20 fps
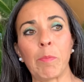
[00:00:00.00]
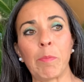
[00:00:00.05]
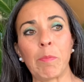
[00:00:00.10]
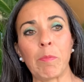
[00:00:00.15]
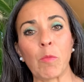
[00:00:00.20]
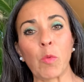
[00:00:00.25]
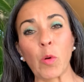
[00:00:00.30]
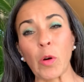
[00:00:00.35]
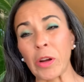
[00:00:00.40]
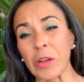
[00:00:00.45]

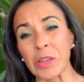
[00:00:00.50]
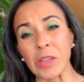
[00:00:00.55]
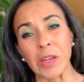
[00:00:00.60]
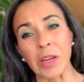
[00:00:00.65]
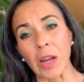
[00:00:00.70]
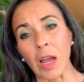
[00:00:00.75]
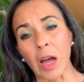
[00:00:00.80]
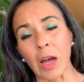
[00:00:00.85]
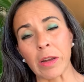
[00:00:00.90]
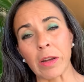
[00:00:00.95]
work did
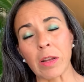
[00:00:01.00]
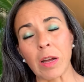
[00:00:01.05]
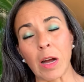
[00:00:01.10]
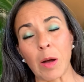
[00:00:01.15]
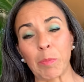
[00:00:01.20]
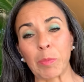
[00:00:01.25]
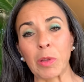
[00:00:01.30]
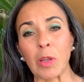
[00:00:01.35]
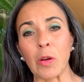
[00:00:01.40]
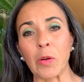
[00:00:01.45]
not
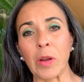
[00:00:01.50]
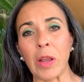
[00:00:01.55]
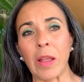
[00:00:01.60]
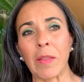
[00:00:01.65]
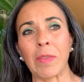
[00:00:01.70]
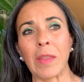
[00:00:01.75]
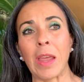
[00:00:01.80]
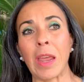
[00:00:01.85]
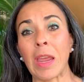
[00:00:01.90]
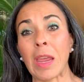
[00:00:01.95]
upload,
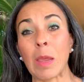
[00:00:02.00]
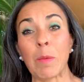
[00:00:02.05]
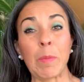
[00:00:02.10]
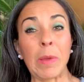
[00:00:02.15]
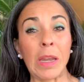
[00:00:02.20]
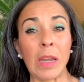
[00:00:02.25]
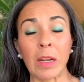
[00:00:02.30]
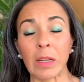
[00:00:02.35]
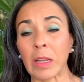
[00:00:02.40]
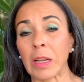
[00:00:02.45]
and they
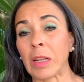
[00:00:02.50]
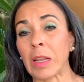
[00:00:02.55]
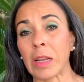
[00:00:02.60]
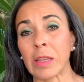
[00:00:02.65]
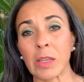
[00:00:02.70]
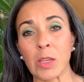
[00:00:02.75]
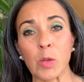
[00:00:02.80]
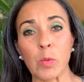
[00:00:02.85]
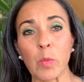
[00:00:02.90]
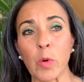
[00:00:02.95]
immediately, like
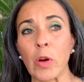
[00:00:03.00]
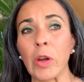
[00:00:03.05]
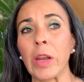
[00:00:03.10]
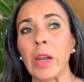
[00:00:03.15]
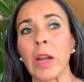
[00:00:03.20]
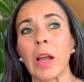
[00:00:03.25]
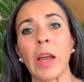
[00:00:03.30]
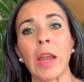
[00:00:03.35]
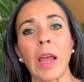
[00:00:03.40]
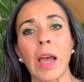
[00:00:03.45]
this
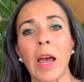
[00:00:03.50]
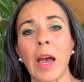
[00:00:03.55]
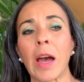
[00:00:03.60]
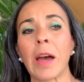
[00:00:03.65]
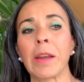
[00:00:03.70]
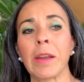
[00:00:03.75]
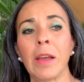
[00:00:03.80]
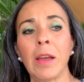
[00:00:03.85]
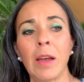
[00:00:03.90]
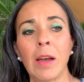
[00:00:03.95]
morning I
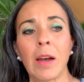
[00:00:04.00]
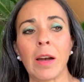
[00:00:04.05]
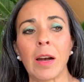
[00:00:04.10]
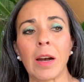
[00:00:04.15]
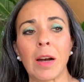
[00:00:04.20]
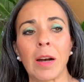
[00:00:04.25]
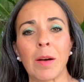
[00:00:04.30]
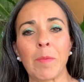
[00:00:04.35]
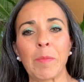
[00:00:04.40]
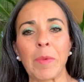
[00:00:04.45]
had
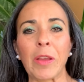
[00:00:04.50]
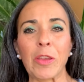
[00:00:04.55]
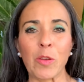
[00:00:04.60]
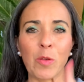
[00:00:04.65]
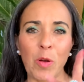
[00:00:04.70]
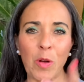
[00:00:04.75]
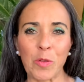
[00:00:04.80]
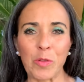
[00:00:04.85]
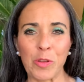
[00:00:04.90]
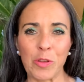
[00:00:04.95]
and
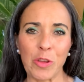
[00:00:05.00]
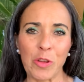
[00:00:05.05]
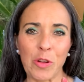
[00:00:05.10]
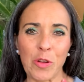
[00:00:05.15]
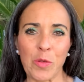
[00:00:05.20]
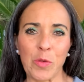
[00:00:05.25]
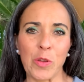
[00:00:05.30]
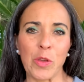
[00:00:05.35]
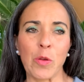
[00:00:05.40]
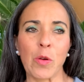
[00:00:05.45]
you
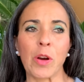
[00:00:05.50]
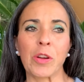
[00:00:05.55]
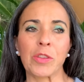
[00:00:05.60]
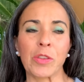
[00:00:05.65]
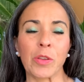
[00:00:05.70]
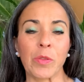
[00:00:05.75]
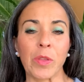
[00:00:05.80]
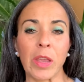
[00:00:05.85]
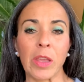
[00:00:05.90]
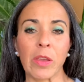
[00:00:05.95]
know who you are,
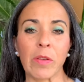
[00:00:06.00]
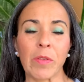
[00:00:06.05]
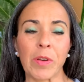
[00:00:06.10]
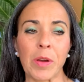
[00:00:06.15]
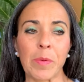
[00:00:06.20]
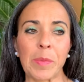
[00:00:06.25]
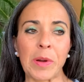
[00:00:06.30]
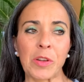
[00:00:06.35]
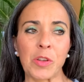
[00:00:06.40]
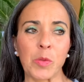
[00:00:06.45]
so thank you
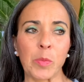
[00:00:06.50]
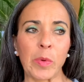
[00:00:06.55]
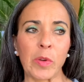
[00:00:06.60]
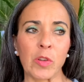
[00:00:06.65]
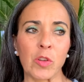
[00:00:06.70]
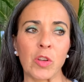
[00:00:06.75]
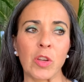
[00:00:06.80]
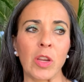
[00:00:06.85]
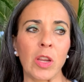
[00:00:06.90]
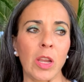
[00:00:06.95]
very much. But
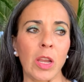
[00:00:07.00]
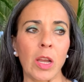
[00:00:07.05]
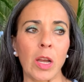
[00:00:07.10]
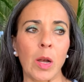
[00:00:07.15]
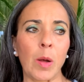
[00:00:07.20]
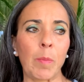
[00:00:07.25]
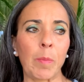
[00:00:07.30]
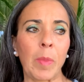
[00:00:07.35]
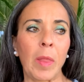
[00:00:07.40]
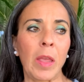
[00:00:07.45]
she
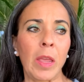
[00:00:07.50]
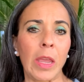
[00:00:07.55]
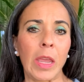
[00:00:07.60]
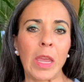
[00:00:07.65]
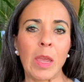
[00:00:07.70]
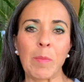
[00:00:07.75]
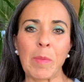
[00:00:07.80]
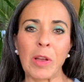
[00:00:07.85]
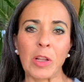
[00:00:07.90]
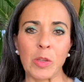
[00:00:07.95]

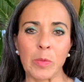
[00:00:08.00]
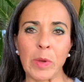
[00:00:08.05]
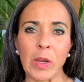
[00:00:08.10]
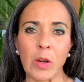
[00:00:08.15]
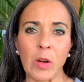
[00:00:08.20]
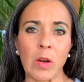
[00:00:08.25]
emailed me,